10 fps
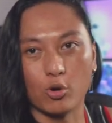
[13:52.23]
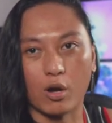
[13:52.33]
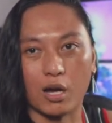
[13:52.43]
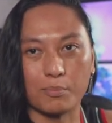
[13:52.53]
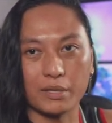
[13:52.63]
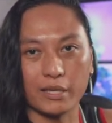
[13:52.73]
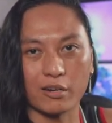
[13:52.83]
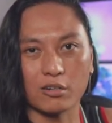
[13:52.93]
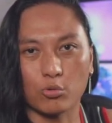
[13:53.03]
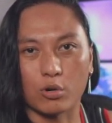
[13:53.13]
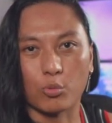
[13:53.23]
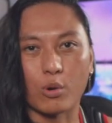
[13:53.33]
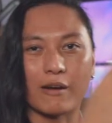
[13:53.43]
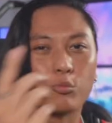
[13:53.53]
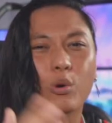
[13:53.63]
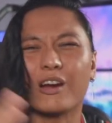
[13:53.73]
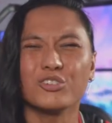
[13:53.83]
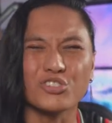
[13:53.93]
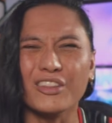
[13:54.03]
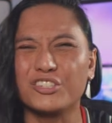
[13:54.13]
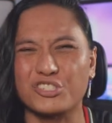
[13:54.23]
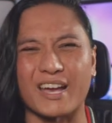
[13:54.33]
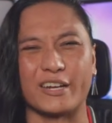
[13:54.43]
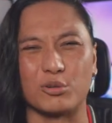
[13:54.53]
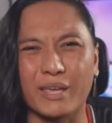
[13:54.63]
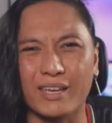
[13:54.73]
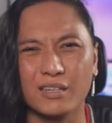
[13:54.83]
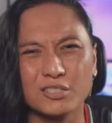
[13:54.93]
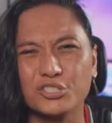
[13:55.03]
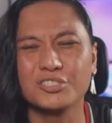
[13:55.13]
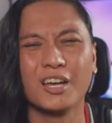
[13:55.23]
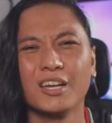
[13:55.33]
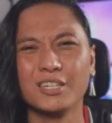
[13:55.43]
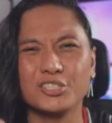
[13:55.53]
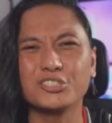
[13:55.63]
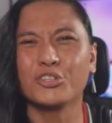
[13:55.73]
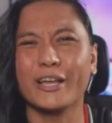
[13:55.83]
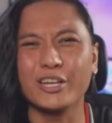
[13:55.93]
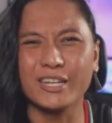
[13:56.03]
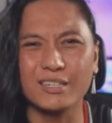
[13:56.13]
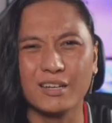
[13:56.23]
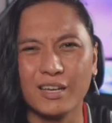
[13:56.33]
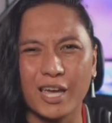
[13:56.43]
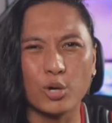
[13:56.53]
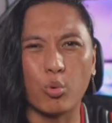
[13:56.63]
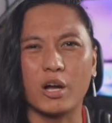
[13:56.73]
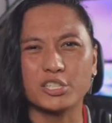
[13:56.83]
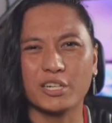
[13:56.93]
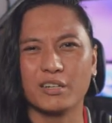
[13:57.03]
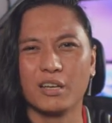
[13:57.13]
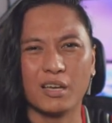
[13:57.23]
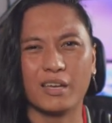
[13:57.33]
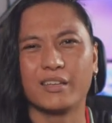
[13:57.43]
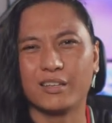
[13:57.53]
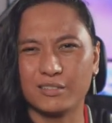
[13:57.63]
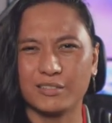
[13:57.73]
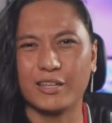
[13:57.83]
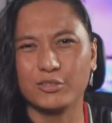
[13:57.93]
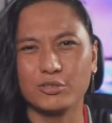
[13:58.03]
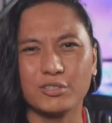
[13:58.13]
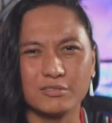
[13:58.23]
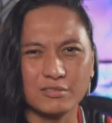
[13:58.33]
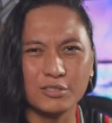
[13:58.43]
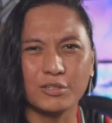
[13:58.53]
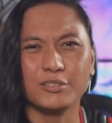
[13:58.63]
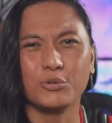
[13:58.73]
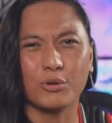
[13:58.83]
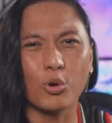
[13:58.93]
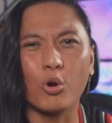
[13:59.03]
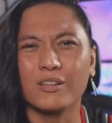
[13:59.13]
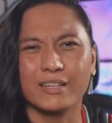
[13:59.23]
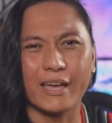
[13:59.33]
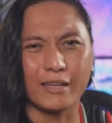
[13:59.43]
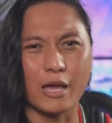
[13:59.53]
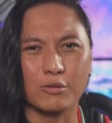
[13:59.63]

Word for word: up here or where, where it's on the side, okay? Just, just clicking it and watch it, uh, and then you can you, you, can go. Yeah, yeah.